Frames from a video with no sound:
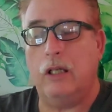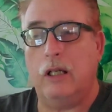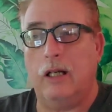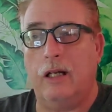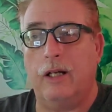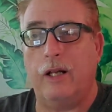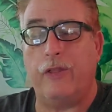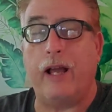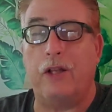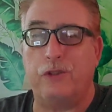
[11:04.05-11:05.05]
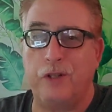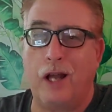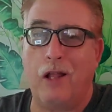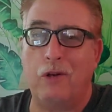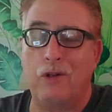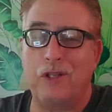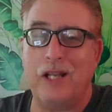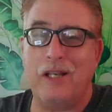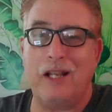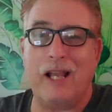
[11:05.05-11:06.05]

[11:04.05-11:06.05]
$1,000 and